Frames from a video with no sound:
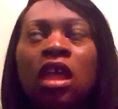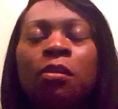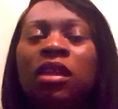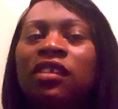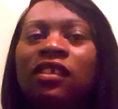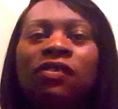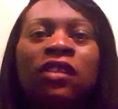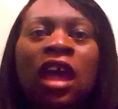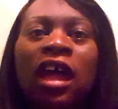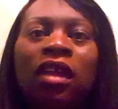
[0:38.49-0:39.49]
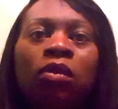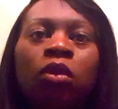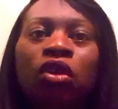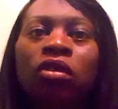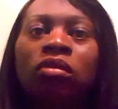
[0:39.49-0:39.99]
Because if not,
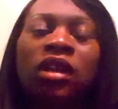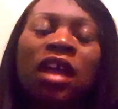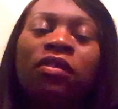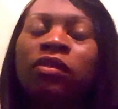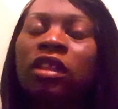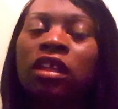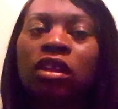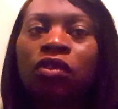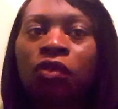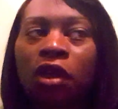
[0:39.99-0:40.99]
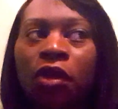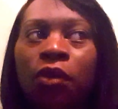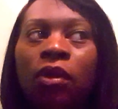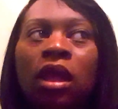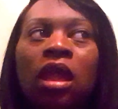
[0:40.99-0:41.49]
we're never really going to grow.